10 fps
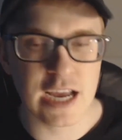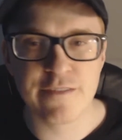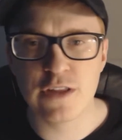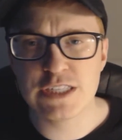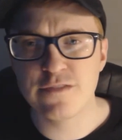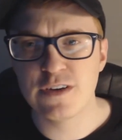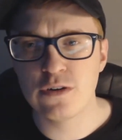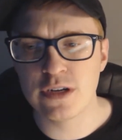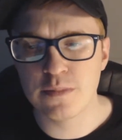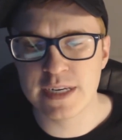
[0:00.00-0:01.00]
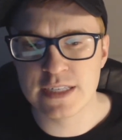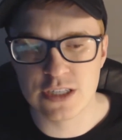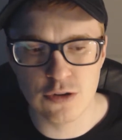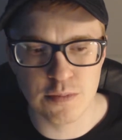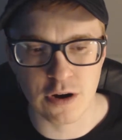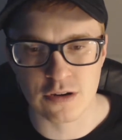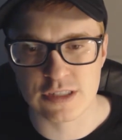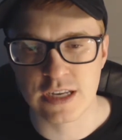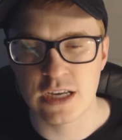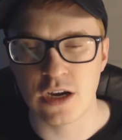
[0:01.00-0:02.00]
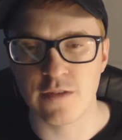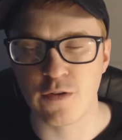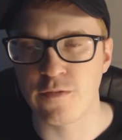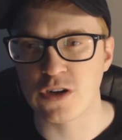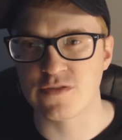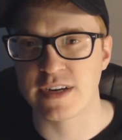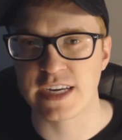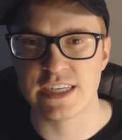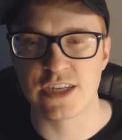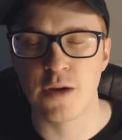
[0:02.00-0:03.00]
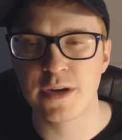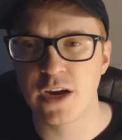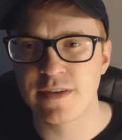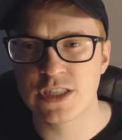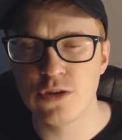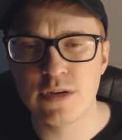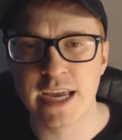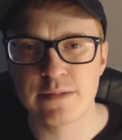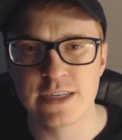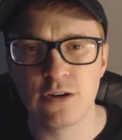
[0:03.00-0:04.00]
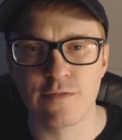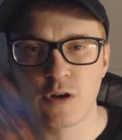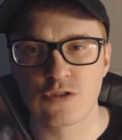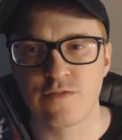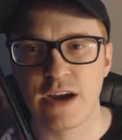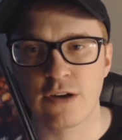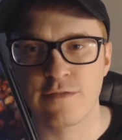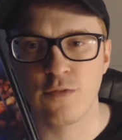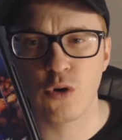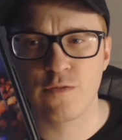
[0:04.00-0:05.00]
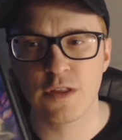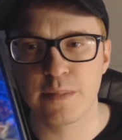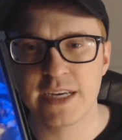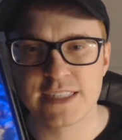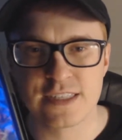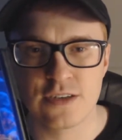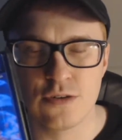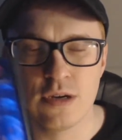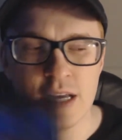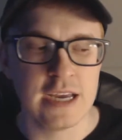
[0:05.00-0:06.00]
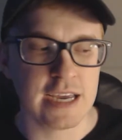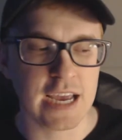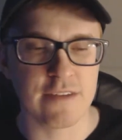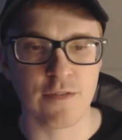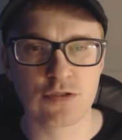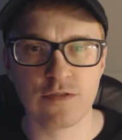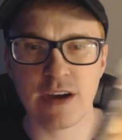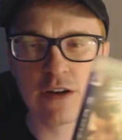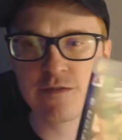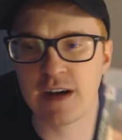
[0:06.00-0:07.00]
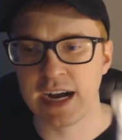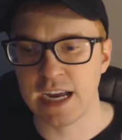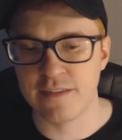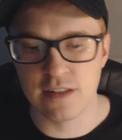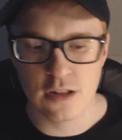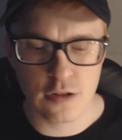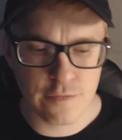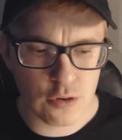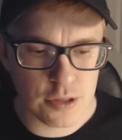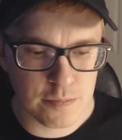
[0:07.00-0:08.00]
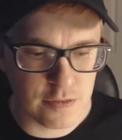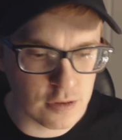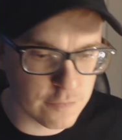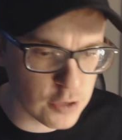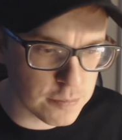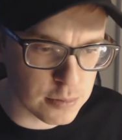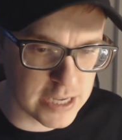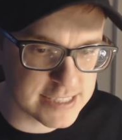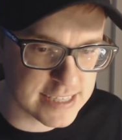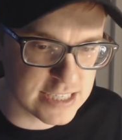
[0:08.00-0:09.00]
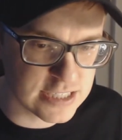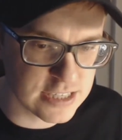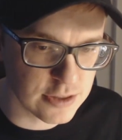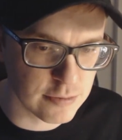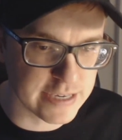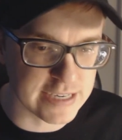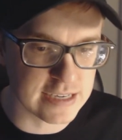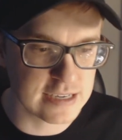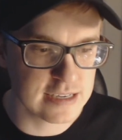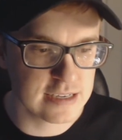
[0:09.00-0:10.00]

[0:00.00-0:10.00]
And for this review, it'll be in two parts for Virtua Fighter games. I'll be covering two games here: Virtua Fighter 4 for the PS2 and Virtua Fighter 5 for the PlayStation 3.